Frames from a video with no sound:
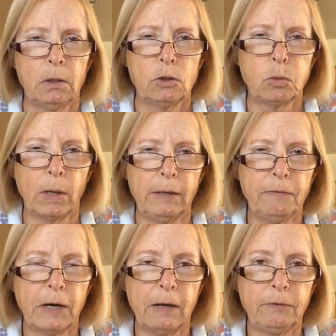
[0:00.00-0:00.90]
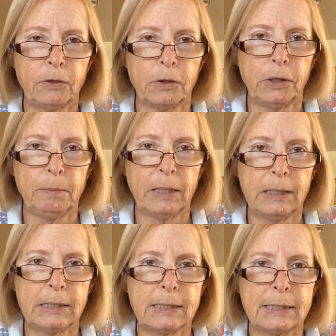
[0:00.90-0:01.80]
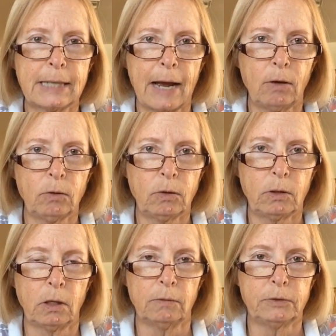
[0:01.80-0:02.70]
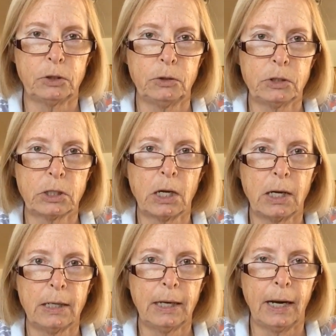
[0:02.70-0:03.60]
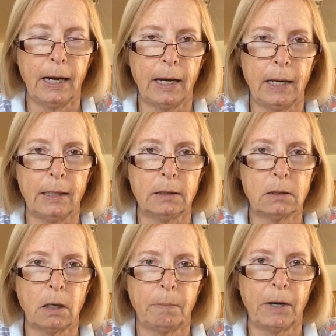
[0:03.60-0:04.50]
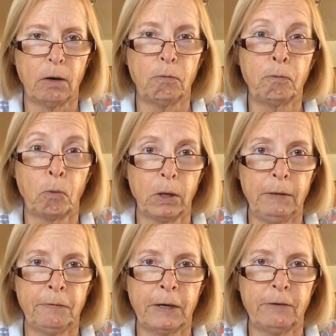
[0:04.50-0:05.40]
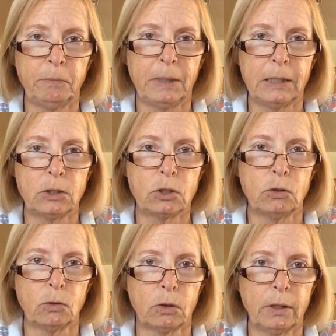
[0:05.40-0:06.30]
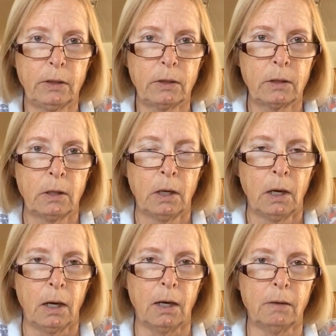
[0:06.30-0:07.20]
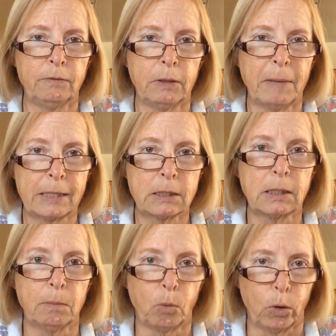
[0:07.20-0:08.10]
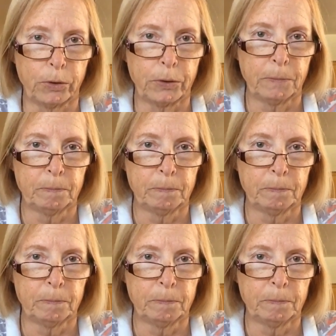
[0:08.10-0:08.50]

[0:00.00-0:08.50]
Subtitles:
25-30 minutes south of Tucson and about 45 minutes north of the Mexican border.